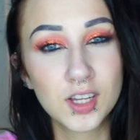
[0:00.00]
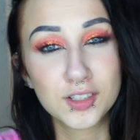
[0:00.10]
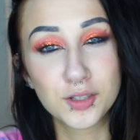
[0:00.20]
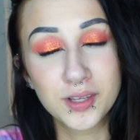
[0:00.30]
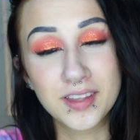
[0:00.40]

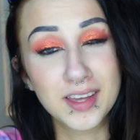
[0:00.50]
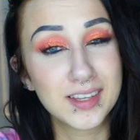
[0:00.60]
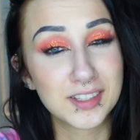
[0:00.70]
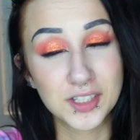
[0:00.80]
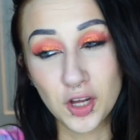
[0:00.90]
So yeah,
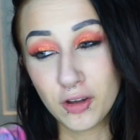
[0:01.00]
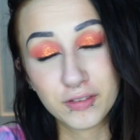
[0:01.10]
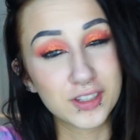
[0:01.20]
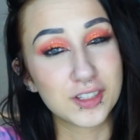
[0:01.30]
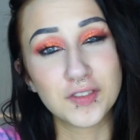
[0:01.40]
that is all
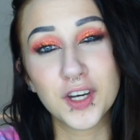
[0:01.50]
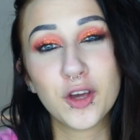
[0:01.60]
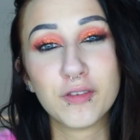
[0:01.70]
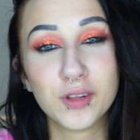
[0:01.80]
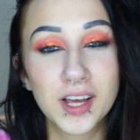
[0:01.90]
for this
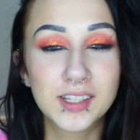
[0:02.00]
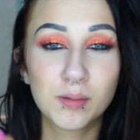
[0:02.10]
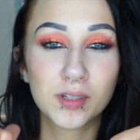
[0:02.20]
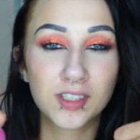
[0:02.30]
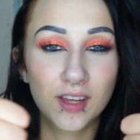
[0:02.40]
video. If you liked
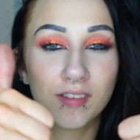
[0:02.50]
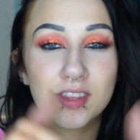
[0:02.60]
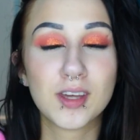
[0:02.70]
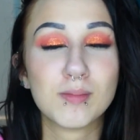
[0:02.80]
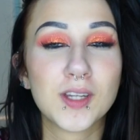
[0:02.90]
it, please give it a
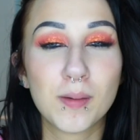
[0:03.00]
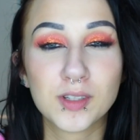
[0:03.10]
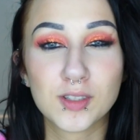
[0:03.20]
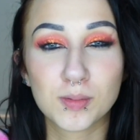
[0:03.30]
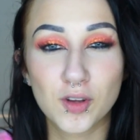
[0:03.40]
thumbs up
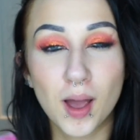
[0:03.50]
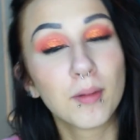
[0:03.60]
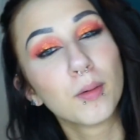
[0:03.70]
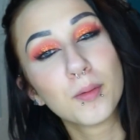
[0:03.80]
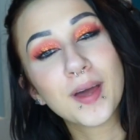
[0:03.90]
and subscribe,
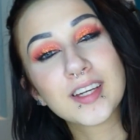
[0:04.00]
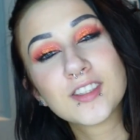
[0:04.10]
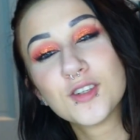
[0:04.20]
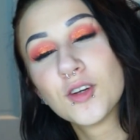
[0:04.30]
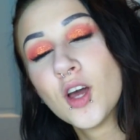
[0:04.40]
and I'll be back
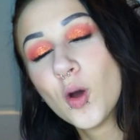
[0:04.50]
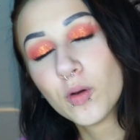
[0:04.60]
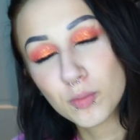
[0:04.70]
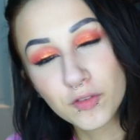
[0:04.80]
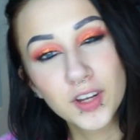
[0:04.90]
soon
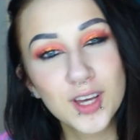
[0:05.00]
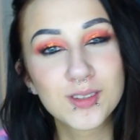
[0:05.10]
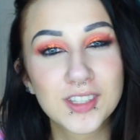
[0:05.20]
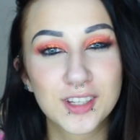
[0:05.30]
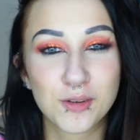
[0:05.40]
with more
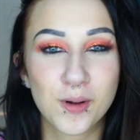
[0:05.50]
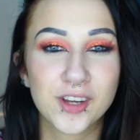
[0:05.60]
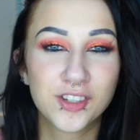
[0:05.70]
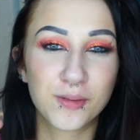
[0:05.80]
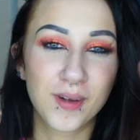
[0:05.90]
videos. Thanks for
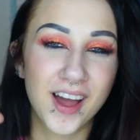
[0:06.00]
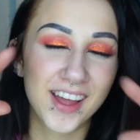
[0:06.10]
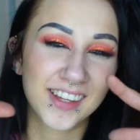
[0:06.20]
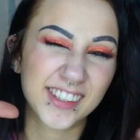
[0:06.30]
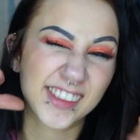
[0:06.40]
watching.
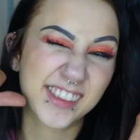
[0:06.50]
Bye.